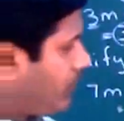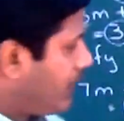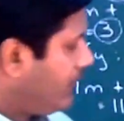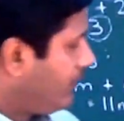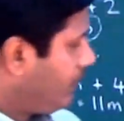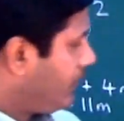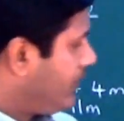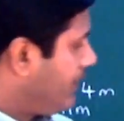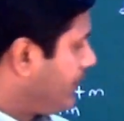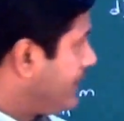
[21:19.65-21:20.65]
one, we're
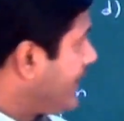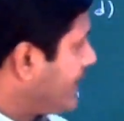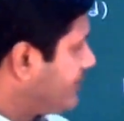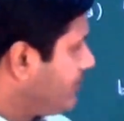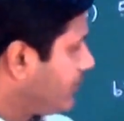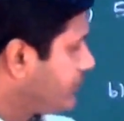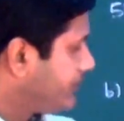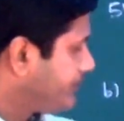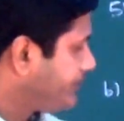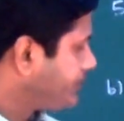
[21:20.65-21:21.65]
dealing with decimals.
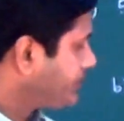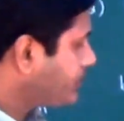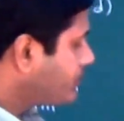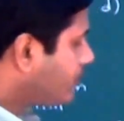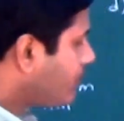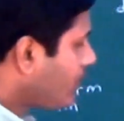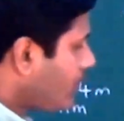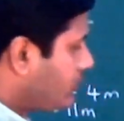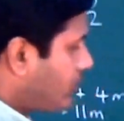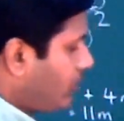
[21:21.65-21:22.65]

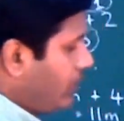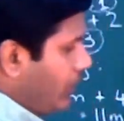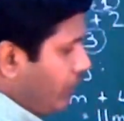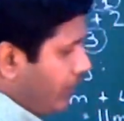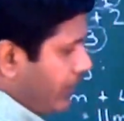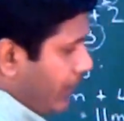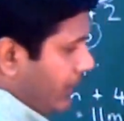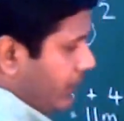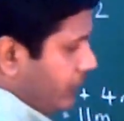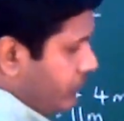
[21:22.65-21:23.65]
So we got
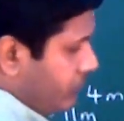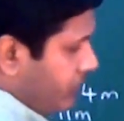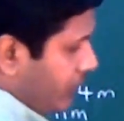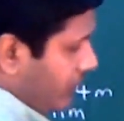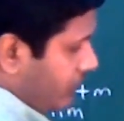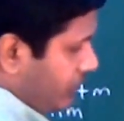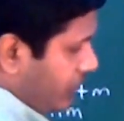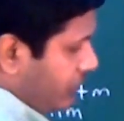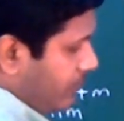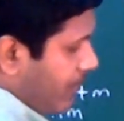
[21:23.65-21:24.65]

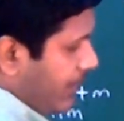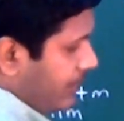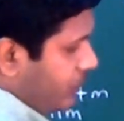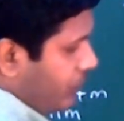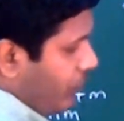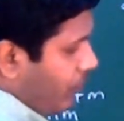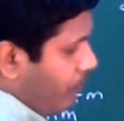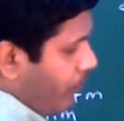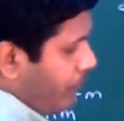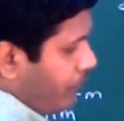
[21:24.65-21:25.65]
6 minus
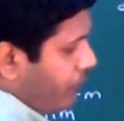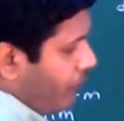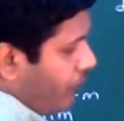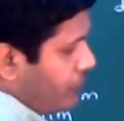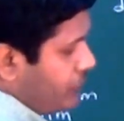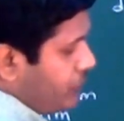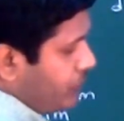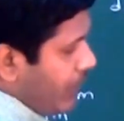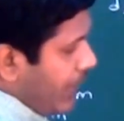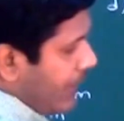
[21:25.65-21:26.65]

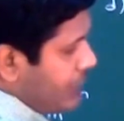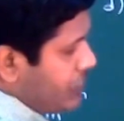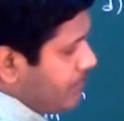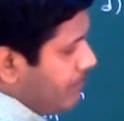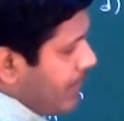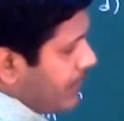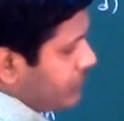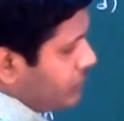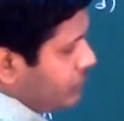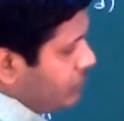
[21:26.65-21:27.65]
0.42h
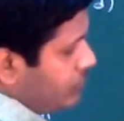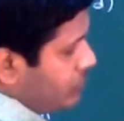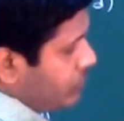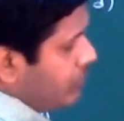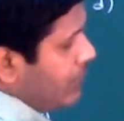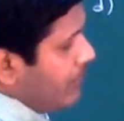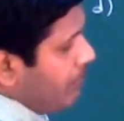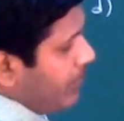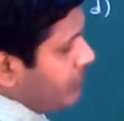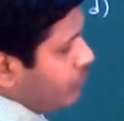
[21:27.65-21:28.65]
minus 2
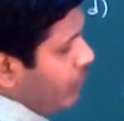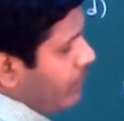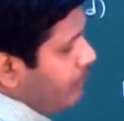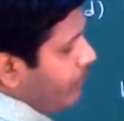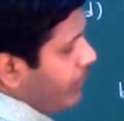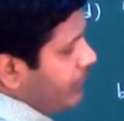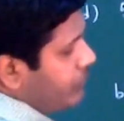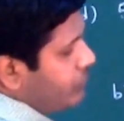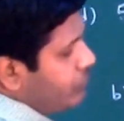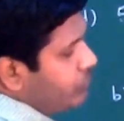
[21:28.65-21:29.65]
plus
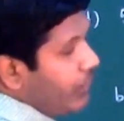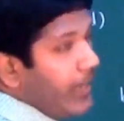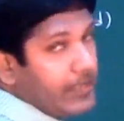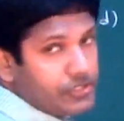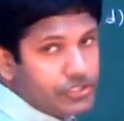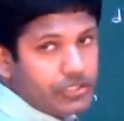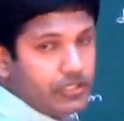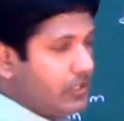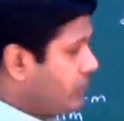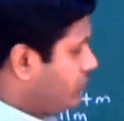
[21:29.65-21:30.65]
1.2h.
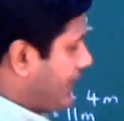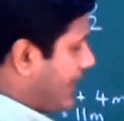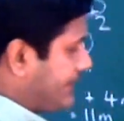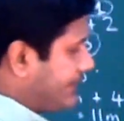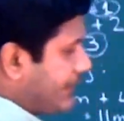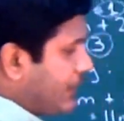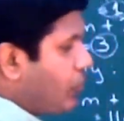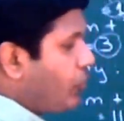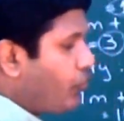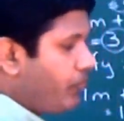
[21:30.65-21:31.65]
So let's
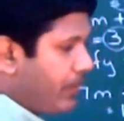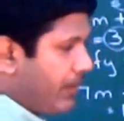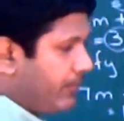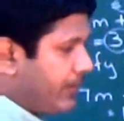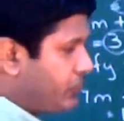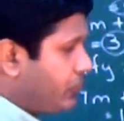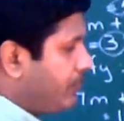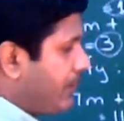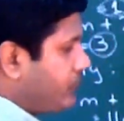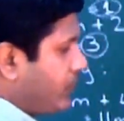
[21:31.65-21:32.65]
group them.
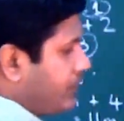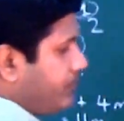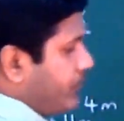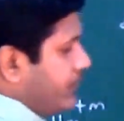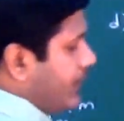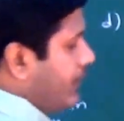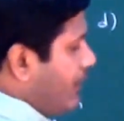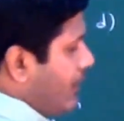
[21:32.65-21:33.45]
So let's put the